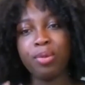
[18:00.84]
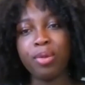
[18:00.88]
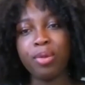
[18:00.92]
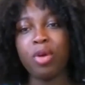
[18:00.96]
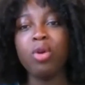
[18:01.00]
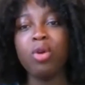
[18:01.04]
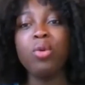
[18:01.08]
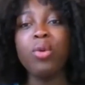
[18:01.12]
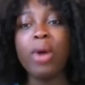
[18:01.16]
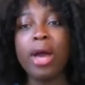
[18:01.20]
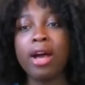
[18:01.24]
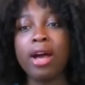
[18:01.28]

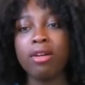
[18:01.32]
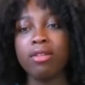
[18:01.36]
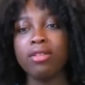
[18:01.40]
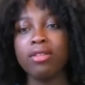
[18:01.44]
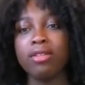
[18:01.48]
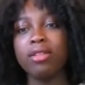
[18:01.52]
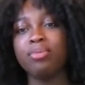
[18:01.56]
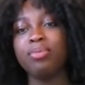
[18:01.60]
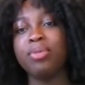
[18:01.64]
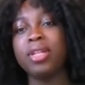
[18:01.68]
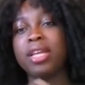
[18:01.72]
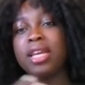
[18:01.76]
Who
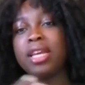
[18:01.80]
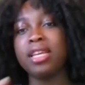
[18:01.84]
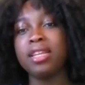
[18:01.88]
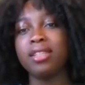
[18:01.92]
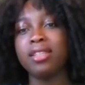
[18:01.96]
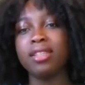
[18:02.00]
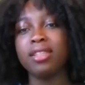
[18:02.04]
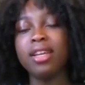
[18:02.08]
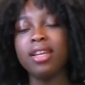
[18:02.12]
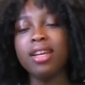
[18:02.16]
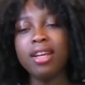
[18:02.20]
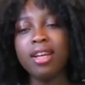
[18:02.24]
else
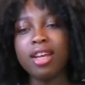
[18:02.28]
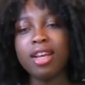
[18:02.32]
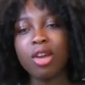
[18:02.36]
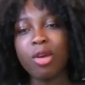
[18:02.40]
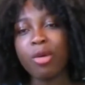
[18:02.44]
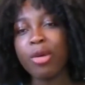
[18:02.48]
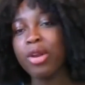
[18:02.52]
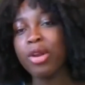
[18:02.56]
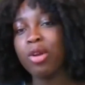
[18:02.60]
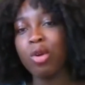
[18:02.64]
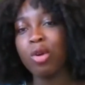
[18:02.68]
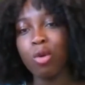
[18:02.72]
plays
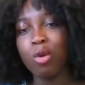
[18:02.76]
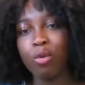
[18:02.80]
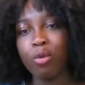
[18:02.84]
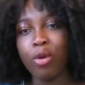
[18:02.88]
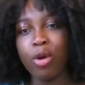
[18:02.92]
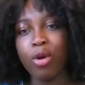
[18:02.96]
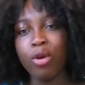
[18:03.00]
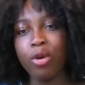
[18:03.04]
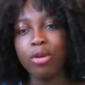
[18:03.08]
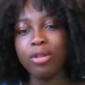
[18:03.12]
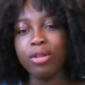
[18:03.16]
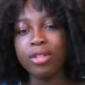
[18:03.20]
critical
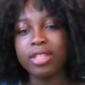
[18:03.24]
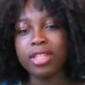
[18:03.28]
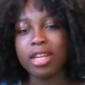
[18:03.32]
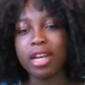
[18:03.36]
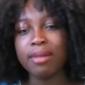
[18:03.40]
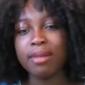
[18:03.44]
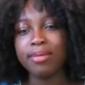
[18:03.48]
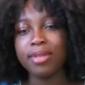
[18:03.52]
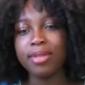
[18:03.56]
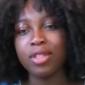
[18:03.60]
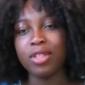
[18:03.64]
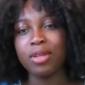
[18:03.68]
roles
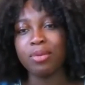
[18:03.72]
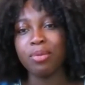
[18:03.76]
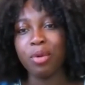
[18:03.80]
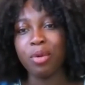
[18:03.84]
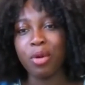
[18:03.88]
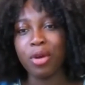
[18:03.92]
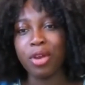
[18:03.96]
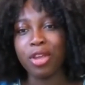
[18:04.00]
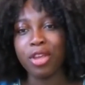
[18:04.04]
to support